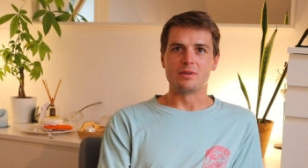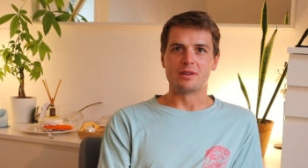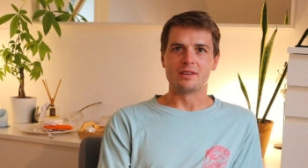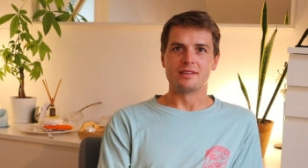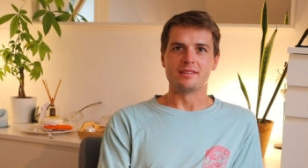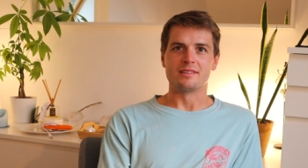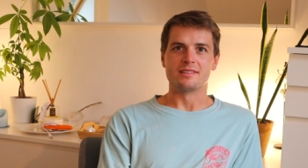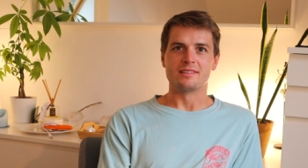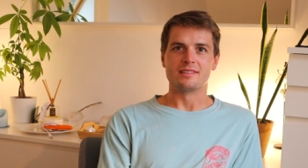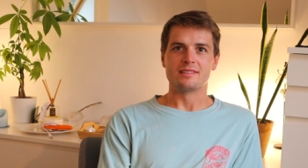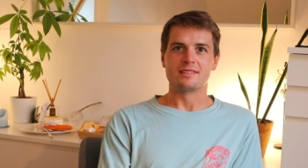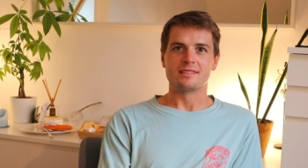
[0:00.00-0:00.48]

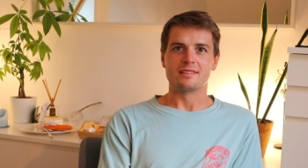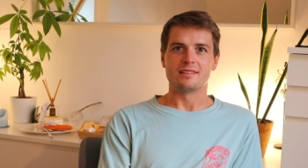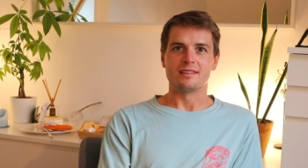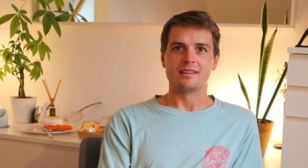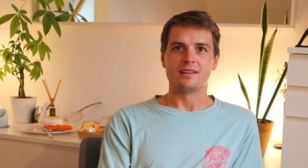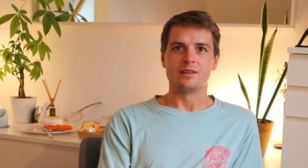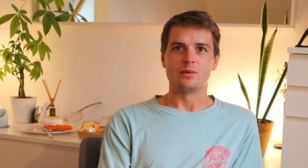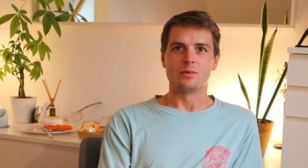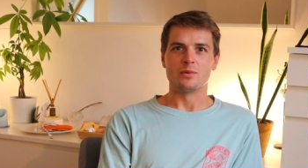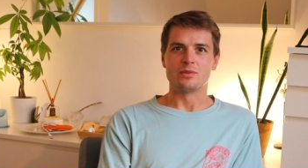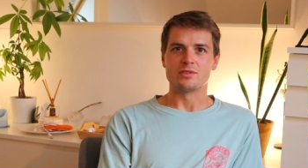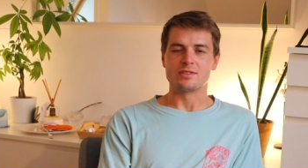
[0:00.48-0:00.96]
because
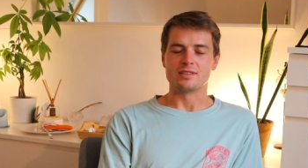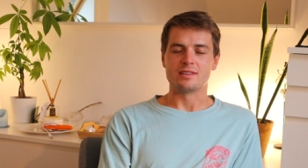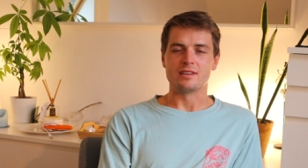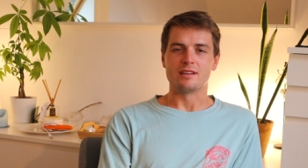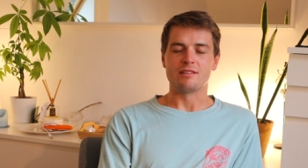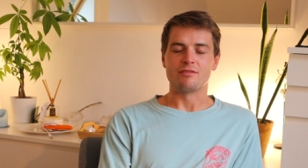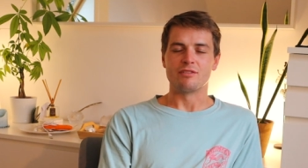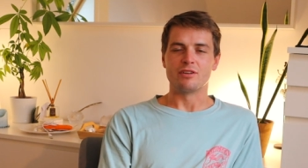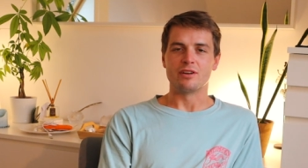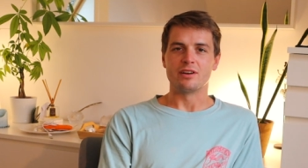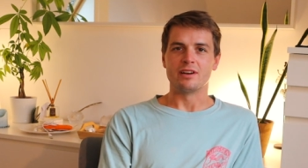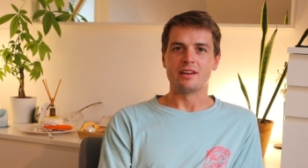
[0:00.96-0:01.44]
it wasn't
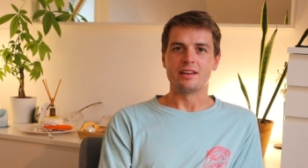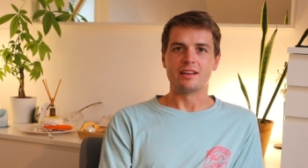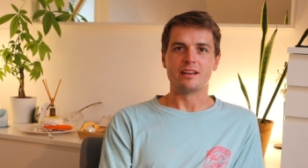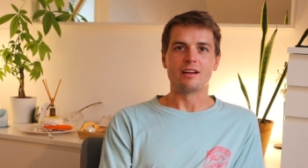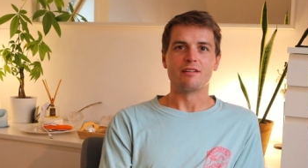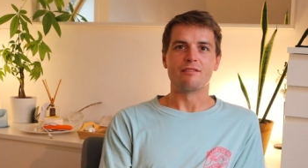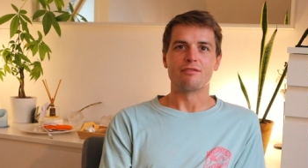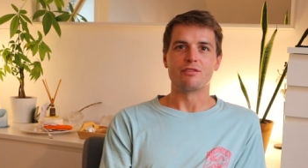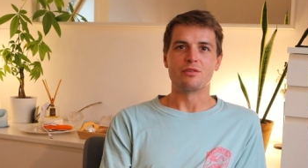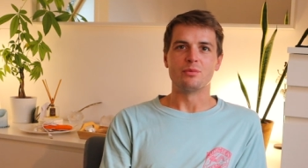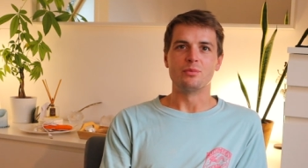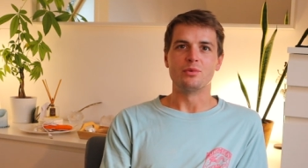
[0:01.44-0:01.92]
a very
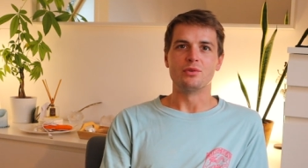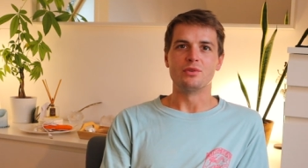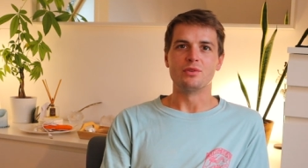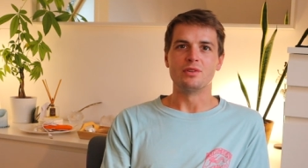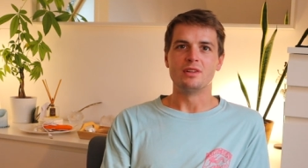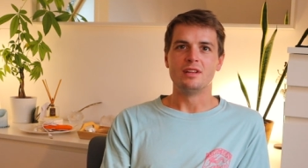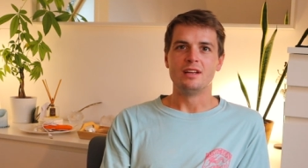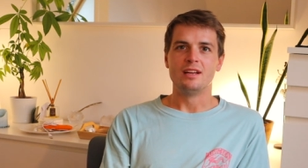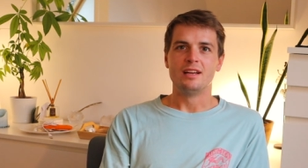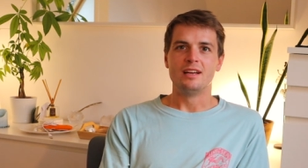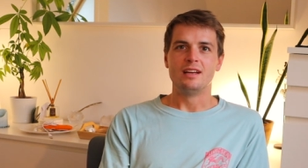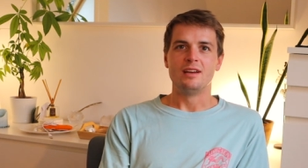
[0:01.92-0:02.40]

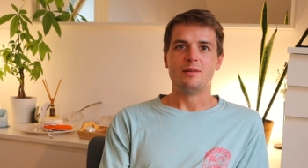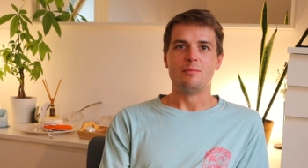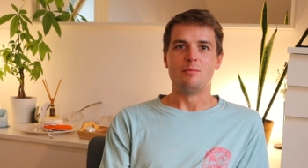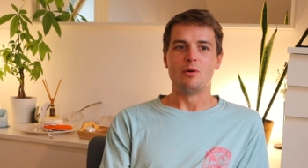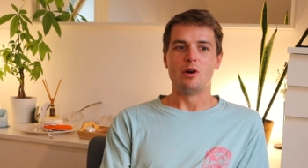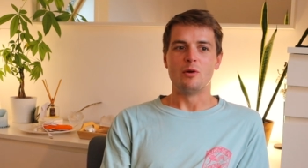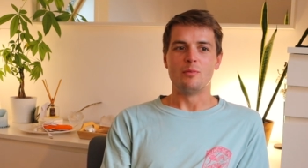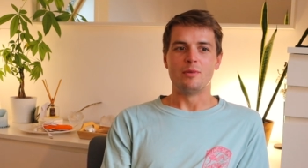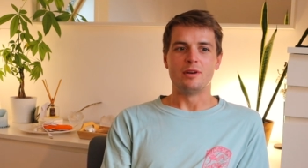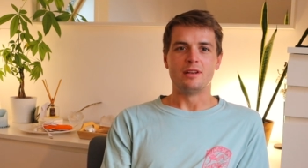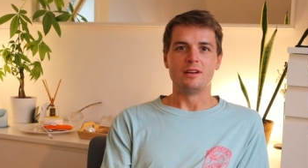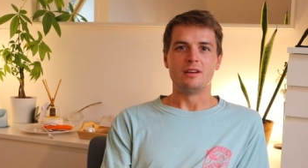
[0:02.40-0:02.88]
comfortable
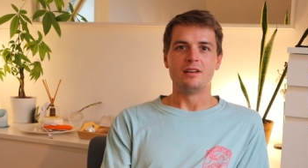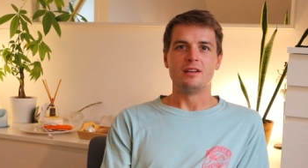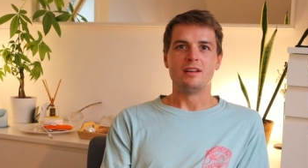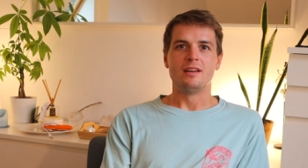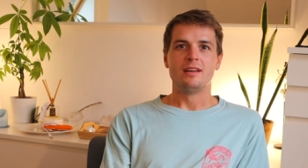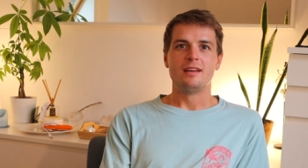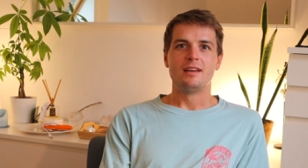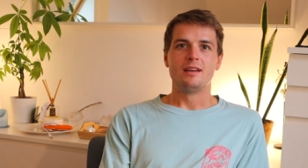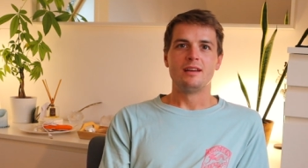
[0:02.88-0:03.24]
moment.